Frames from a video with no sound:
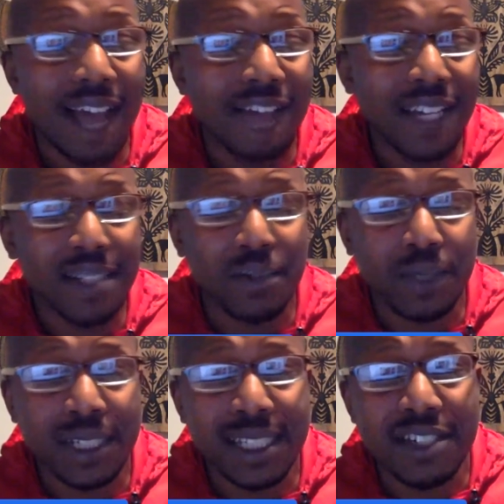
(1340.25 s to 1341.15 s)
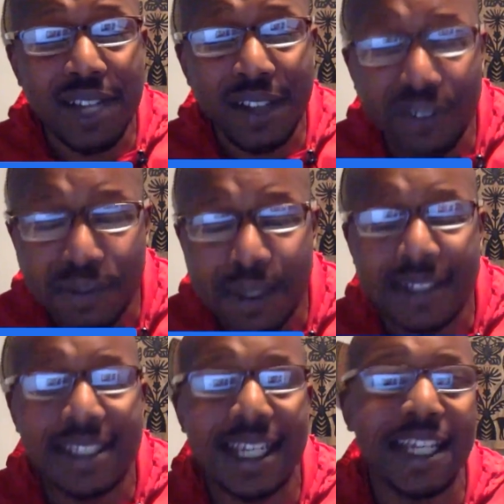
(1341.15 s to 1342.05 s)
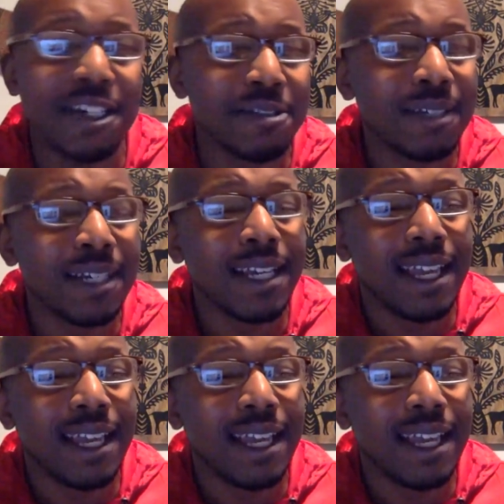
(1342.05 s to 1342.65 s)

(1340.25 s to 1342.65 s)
I've got some witnesses traveling from out of town,